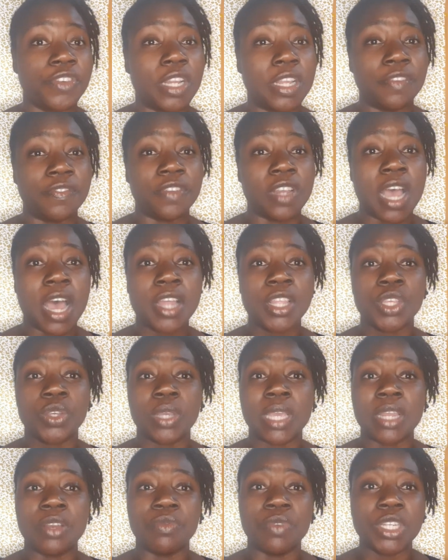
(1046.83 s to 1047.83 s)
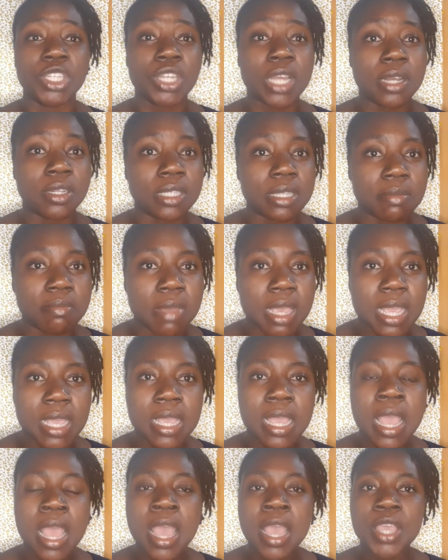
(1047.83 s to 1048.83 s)
If not, you can reach out to
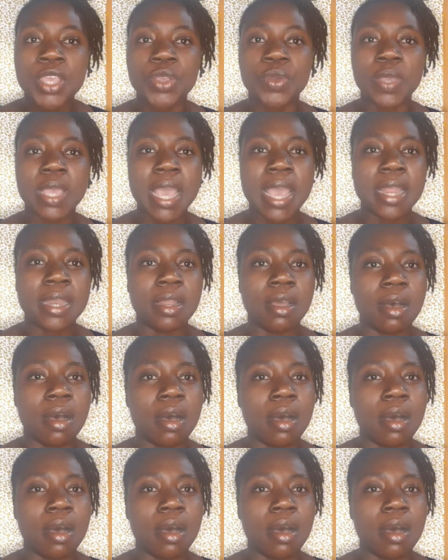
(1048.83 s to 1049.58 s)
me. You can